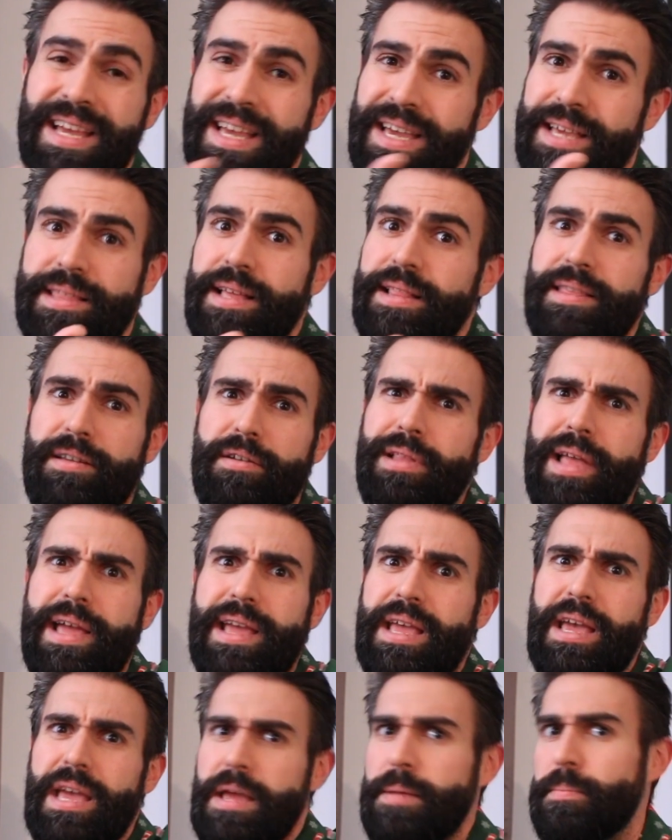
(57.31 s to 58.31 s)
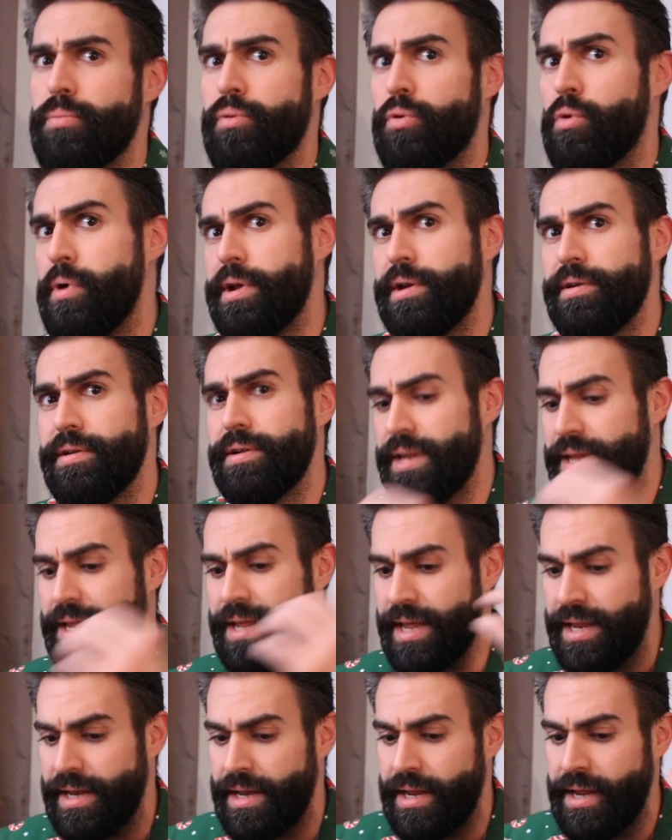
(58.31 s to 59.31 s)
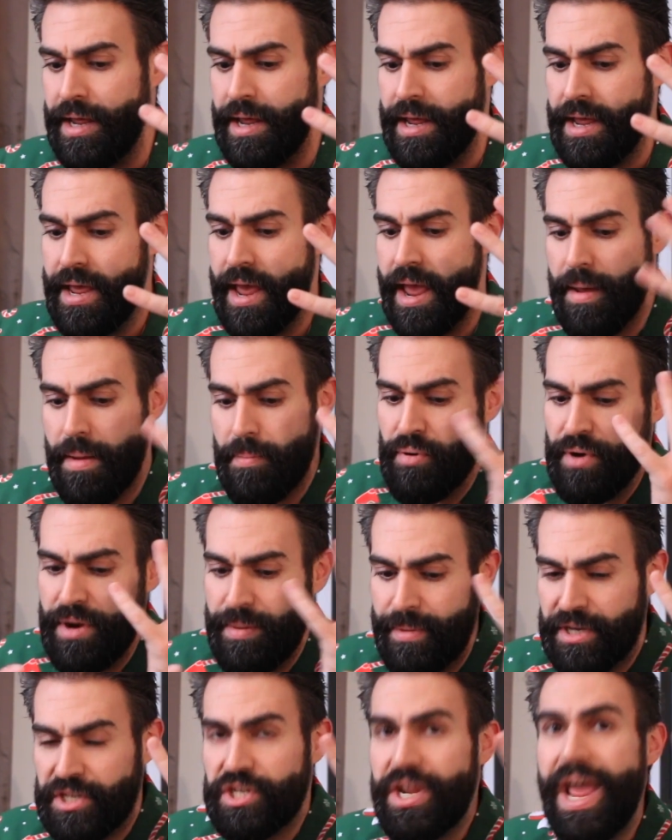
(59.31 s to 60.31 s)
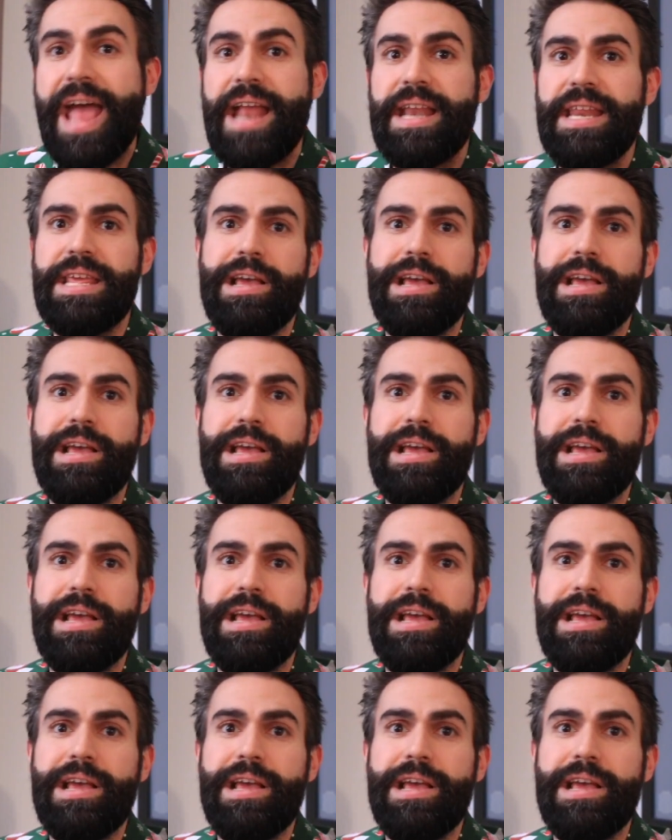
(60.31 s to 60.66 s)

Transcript: is that they're like embroidered in pretty much any